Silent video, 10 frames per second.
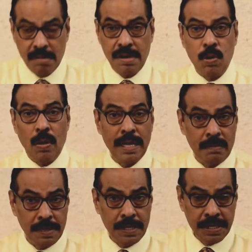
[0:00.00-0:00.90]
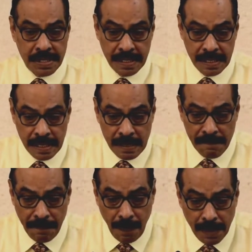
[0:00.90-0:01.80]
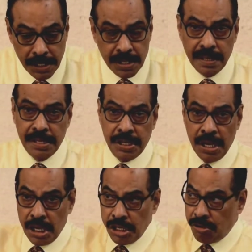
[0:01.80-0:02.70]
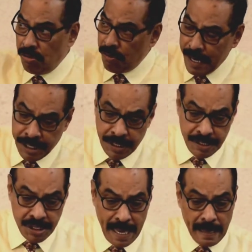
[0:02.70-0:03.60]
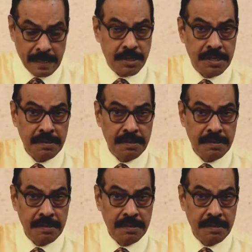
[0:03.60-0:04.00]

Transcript: requirements for the church to reach the challenge.